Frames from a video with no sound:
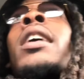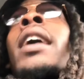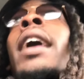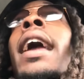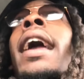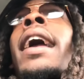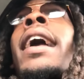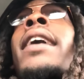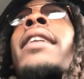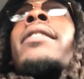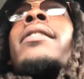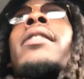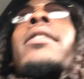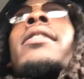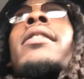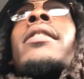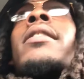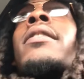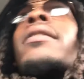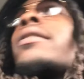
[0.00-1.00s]
and
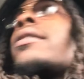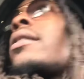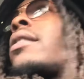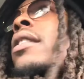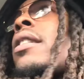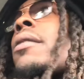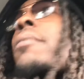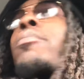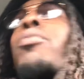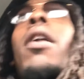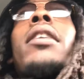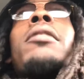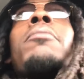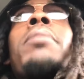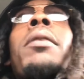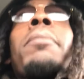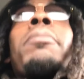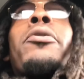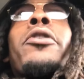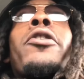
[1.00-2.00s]
uh, probably
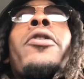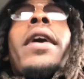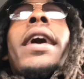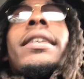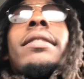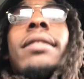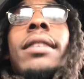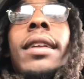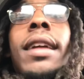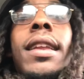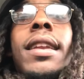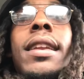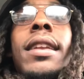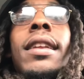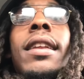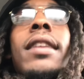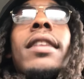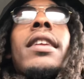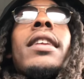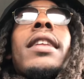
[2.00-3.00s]
been procrastinating
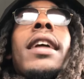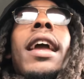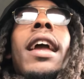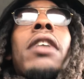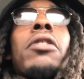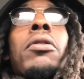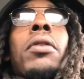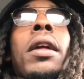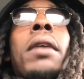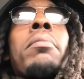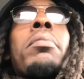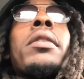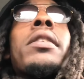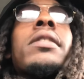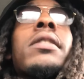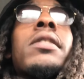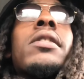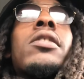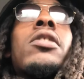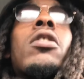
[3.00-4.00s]
and need to handle their
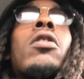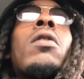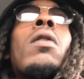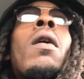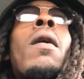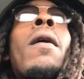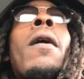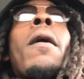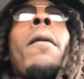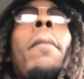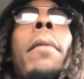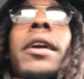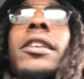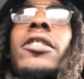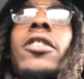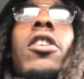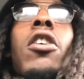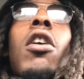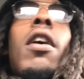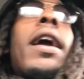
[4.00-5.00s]
business. So make
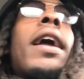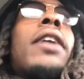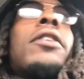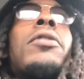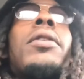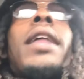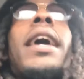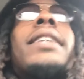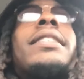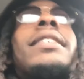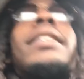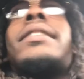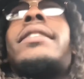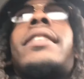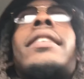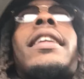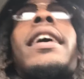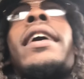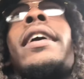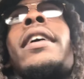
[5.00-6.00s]
sure y'all handle that shit
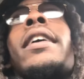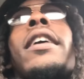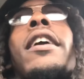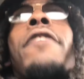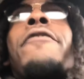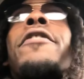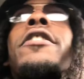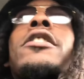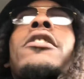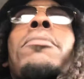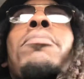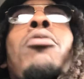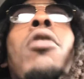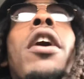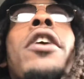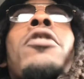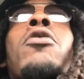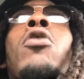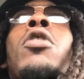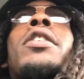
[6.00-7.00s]
today. If it's a
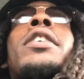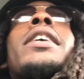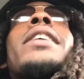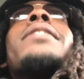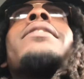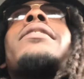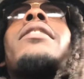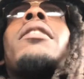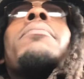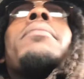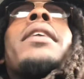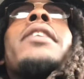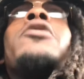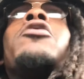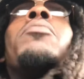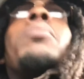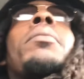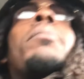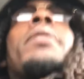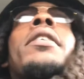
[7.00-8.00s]
priority, it's something that
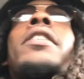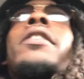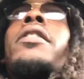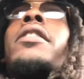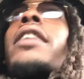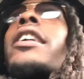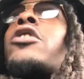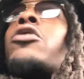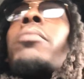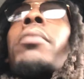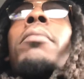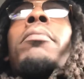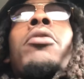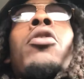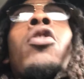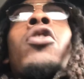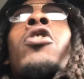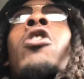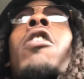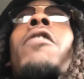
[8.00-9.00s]
you've been mean that you've been
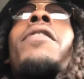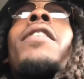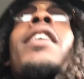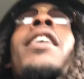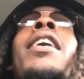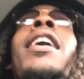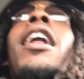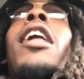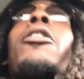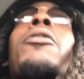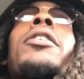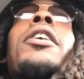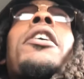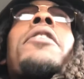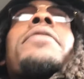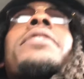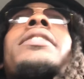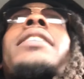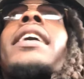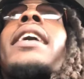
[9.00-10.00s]
blowing off. I don't care
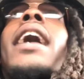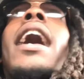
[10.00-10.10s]
if it take